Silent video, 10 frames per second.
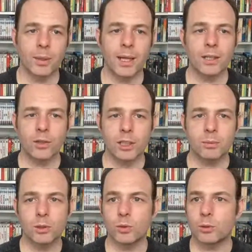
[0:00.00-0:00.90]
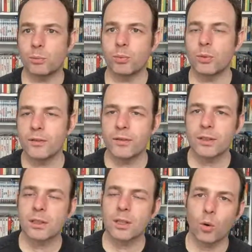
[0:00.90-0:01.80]
Black Christmas was
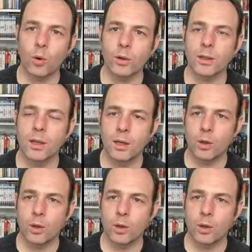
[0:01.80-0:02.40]
previously on